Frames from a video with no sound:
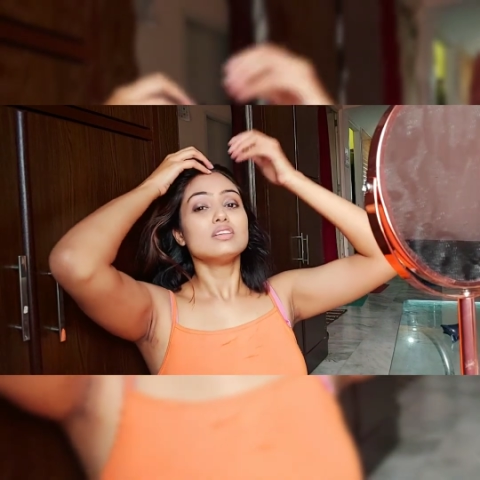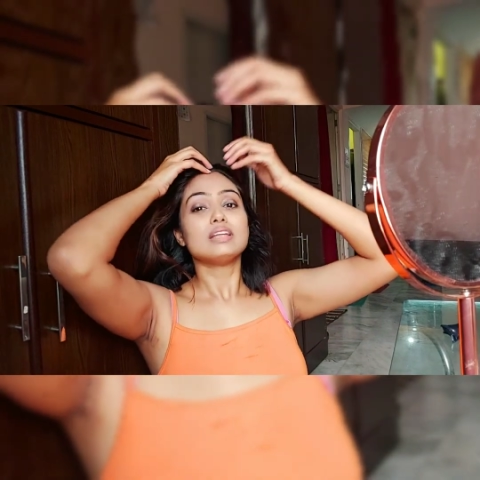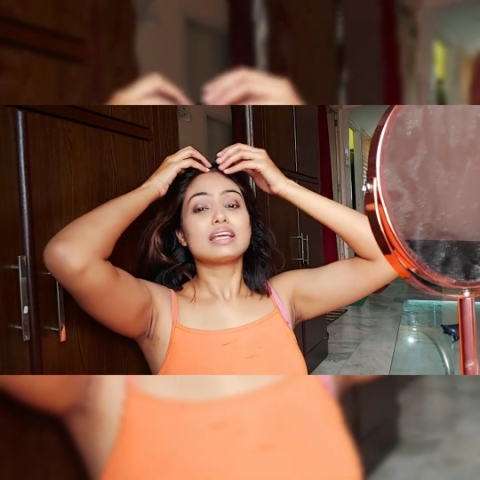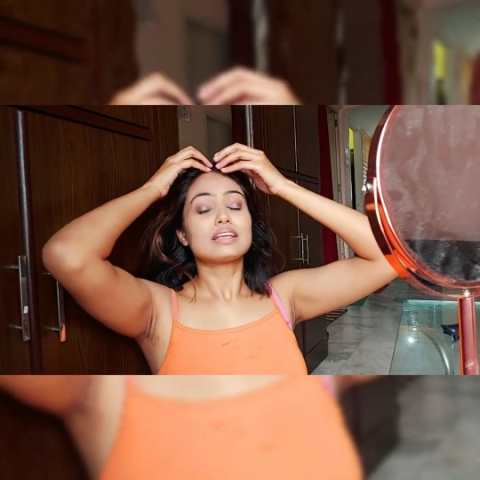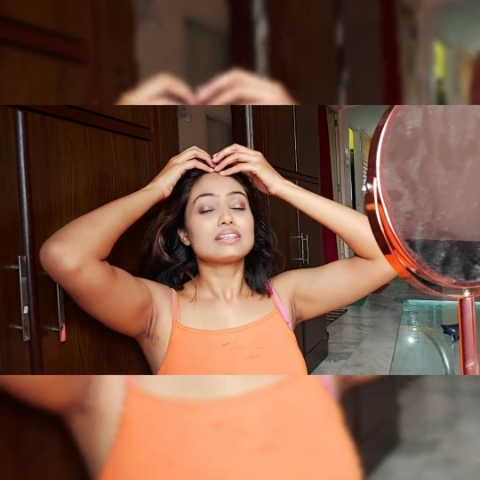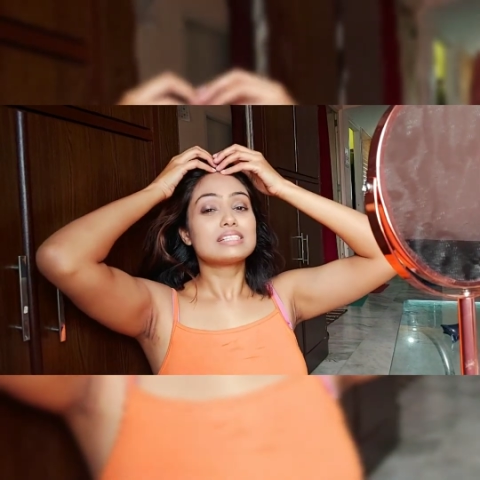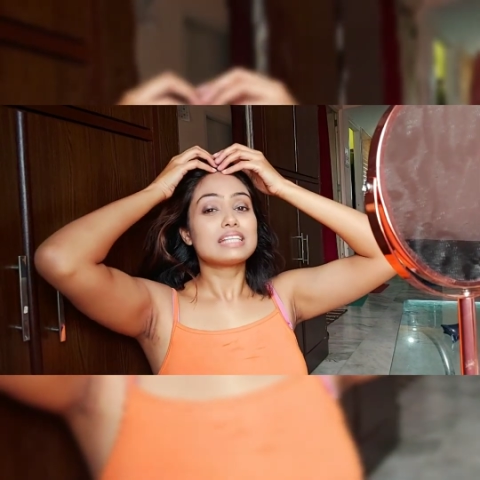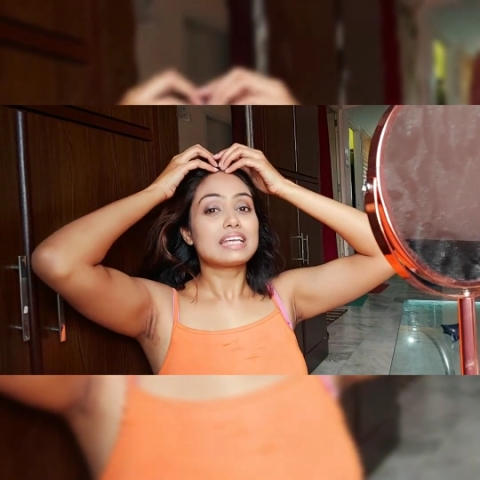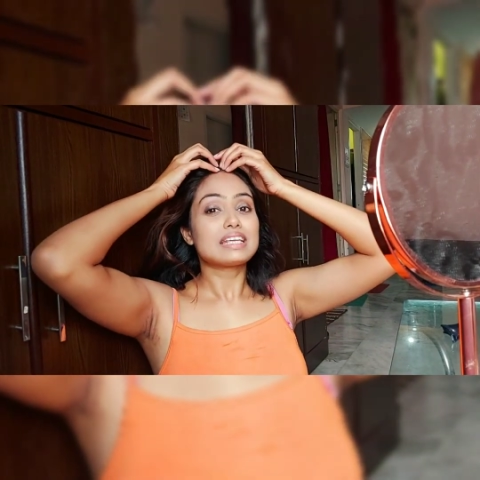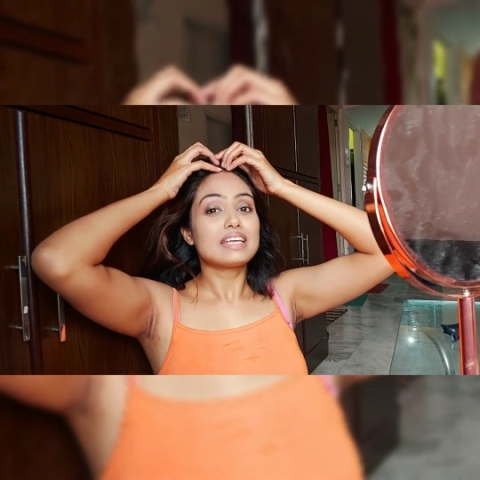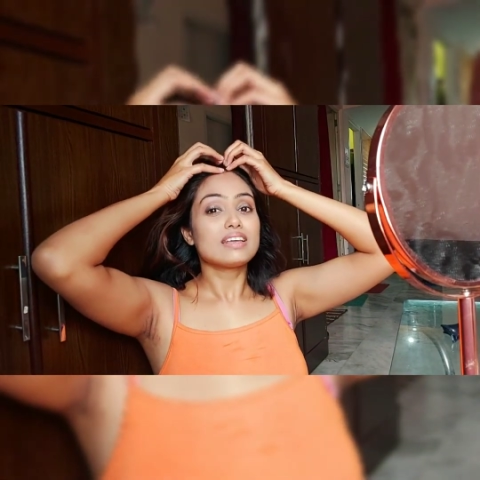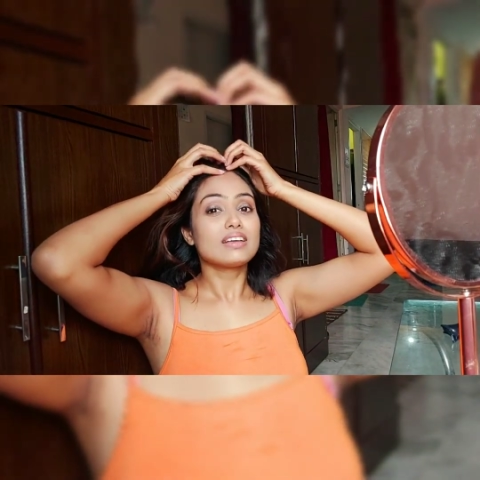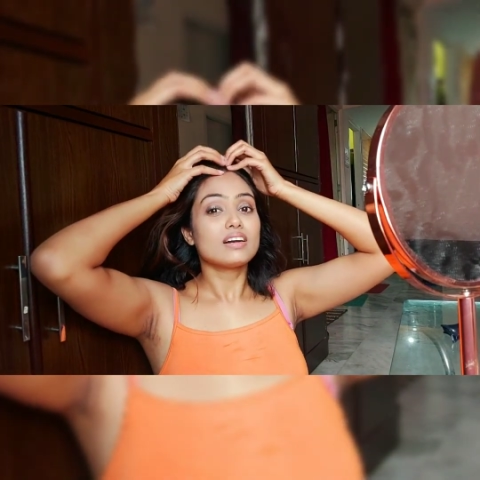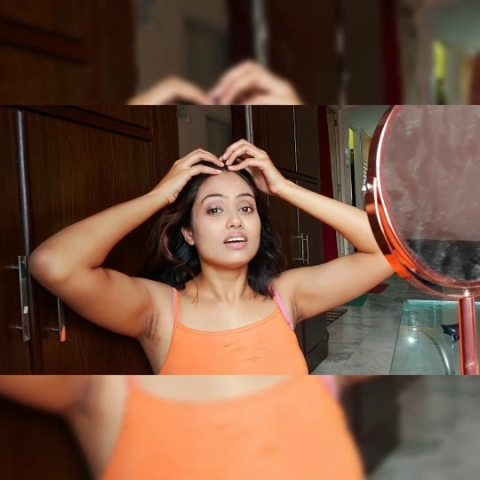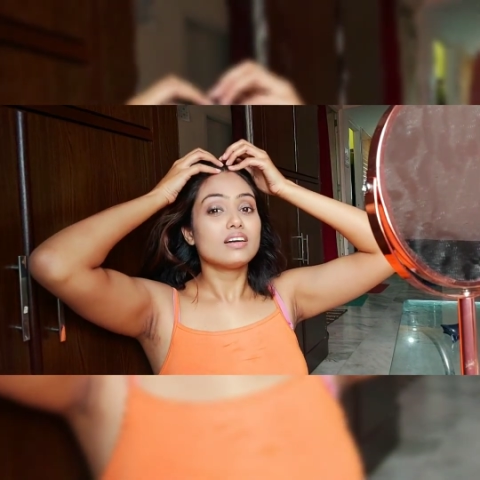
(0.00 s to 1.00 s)
like
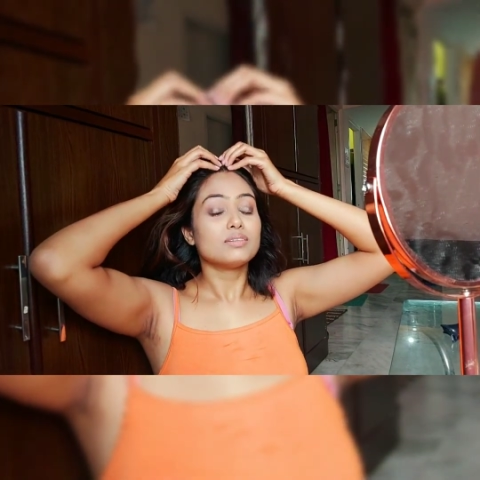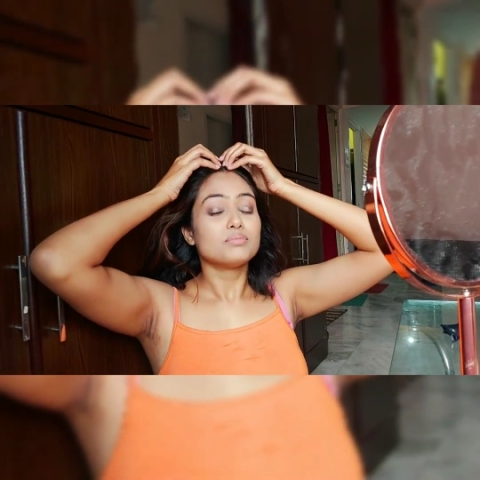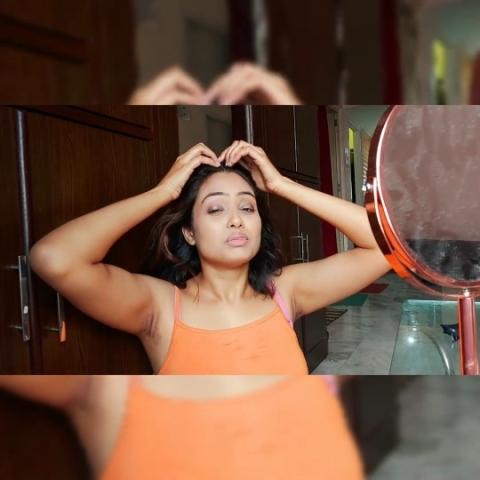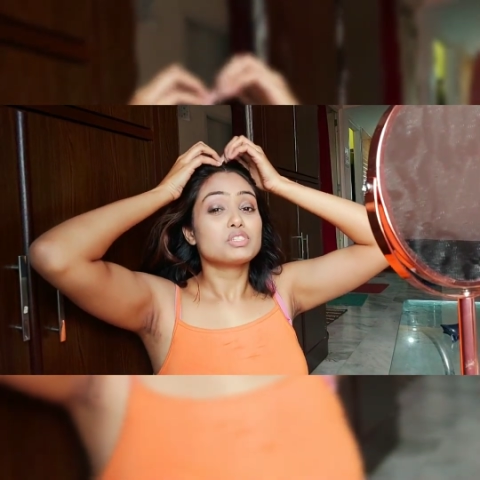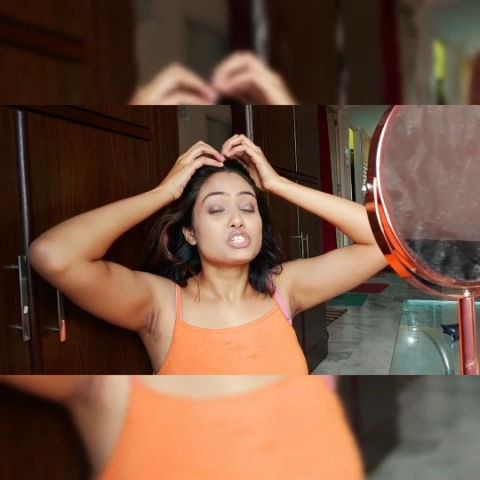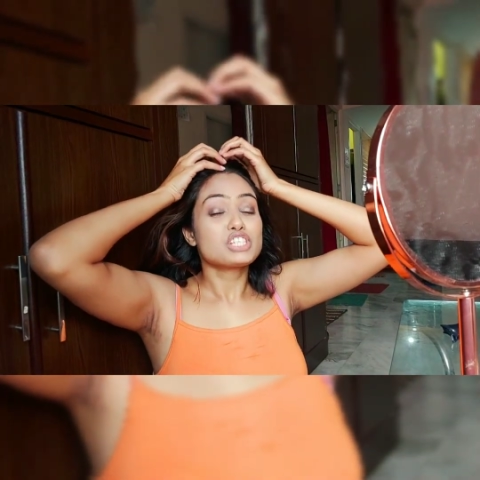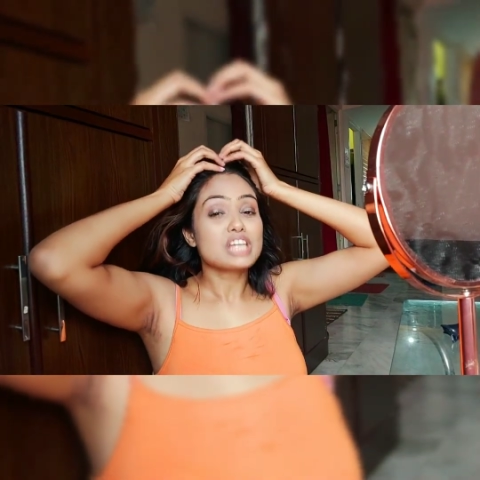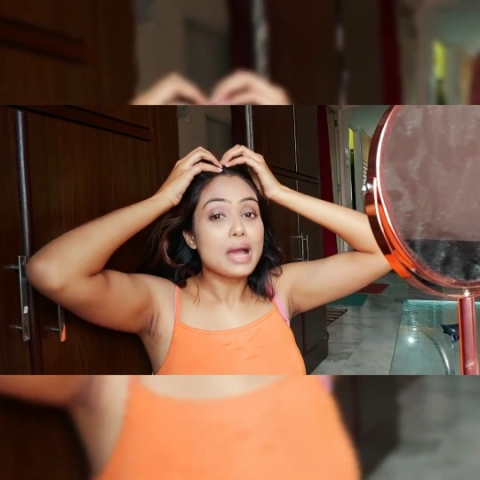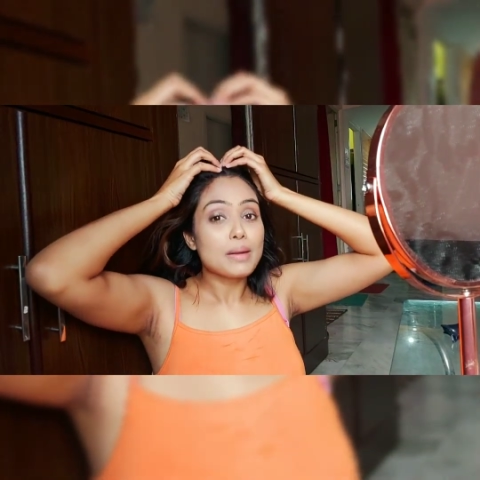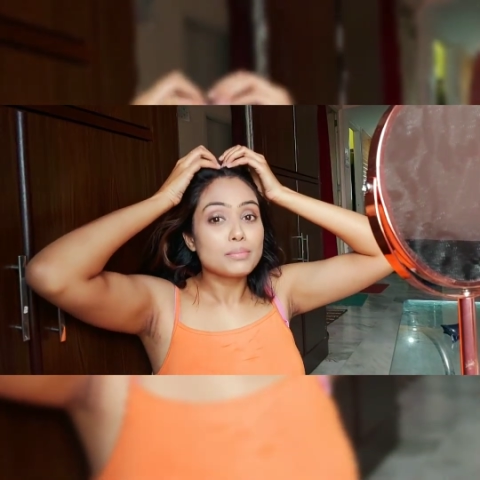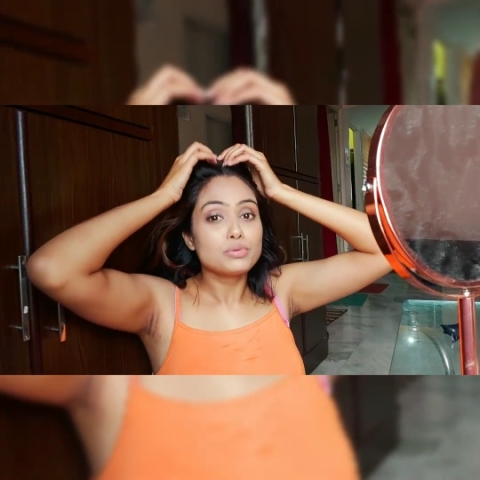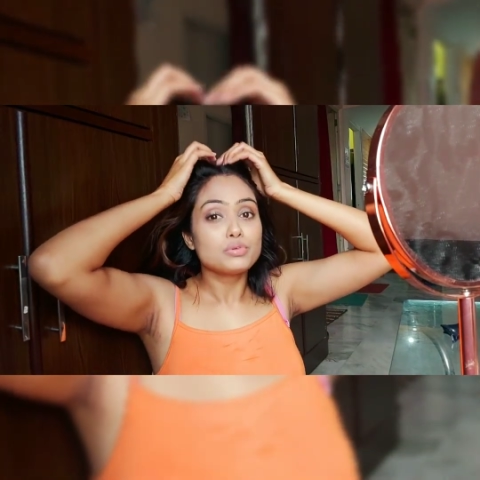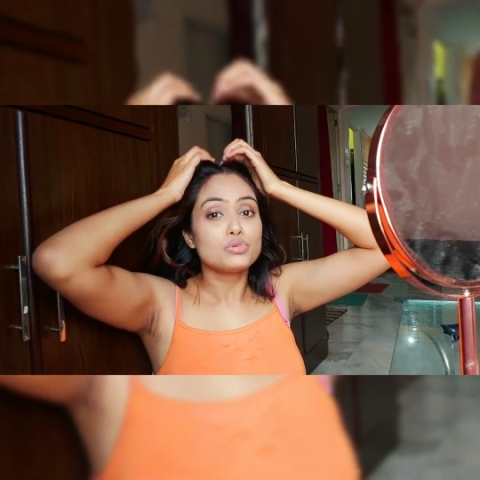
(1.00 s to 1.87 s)
taking up a shampoo